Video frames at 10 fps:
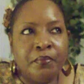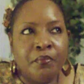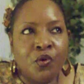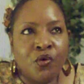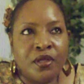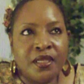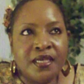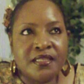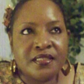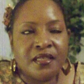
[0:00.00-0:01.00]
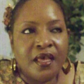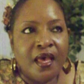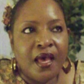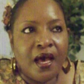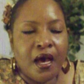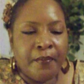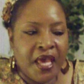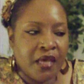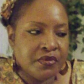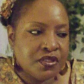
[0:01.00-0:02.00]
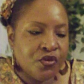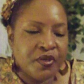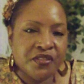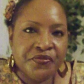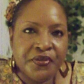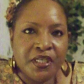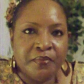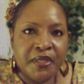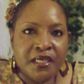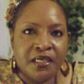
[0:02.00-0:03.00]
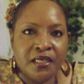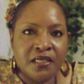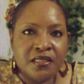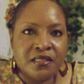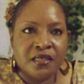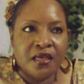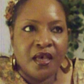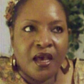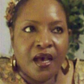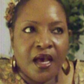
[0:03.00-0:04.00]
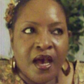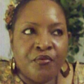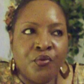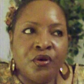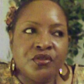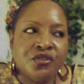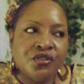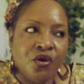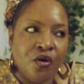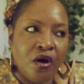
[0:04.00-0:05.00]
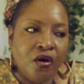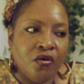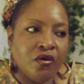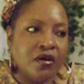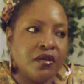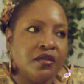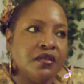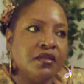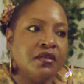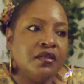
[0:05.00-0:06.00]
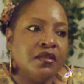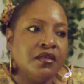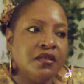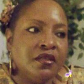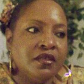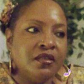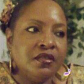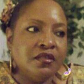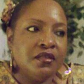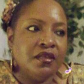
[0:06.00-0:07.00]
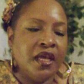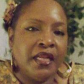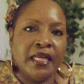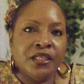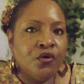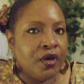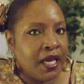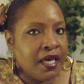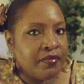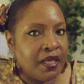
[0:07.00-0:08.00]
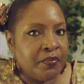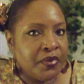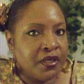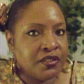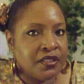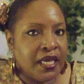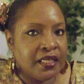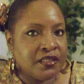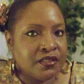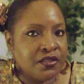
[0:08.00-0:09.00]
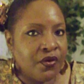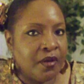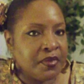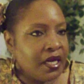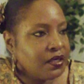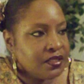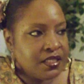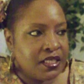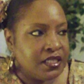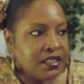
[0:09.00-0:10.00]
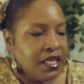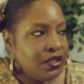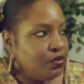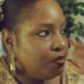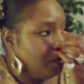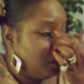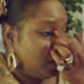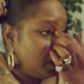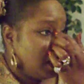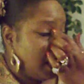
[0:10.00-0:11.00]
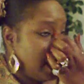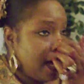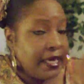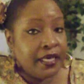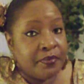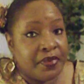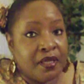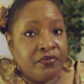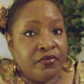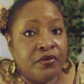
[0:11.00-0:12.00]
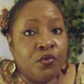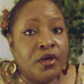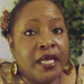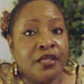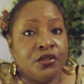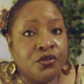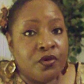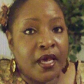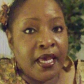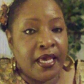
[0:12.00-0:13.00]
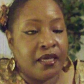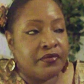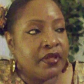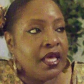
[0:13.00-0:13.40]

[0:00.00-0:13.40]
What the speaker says: more or less, I'm having so much fun because I've worked so hard, and I don't have that much now. So I'm not going to sit here and tell you, but I am thankful for what I do have,